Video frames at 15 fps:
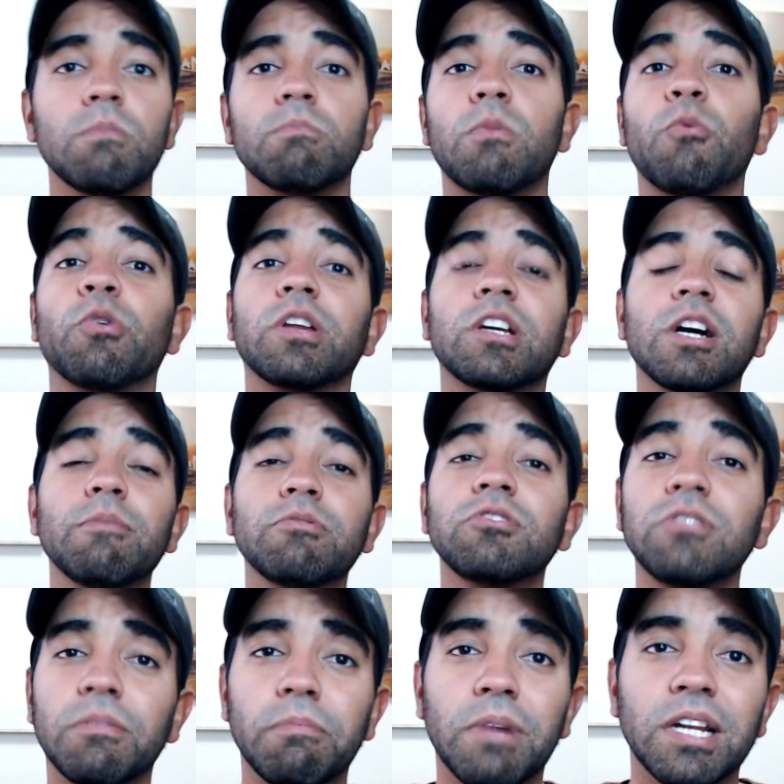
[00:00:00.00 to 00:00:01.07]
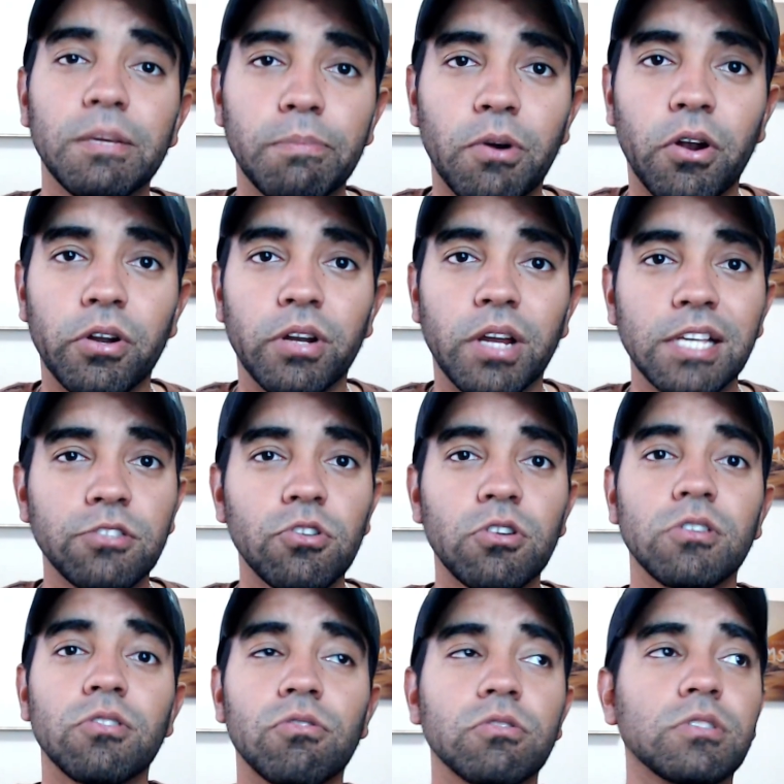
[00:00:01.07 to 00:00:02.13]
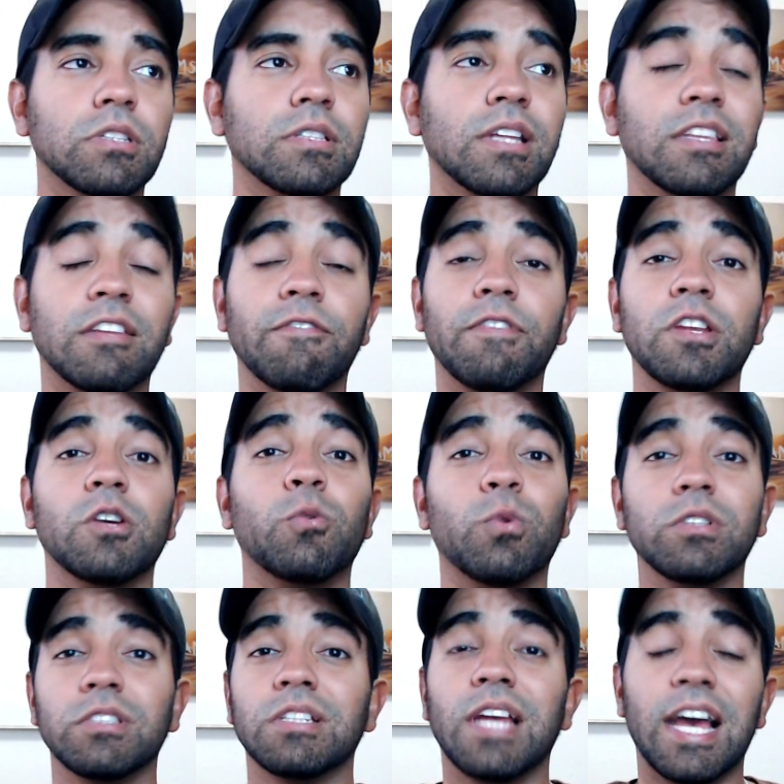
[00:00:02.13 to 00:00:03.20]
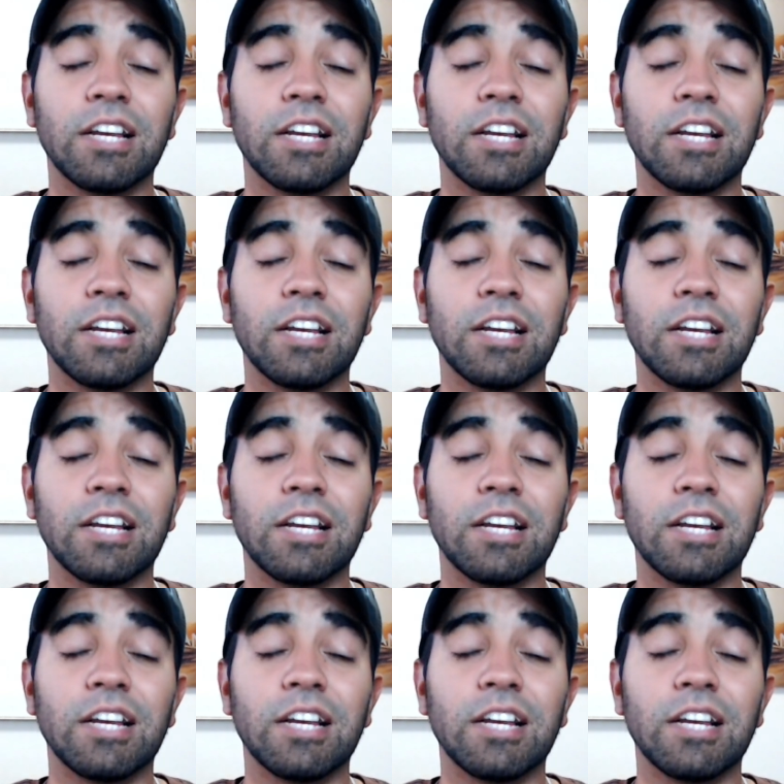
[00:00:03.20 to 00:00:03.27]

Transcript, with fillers: But when it comes to the money part, I started noticing that the video wasn't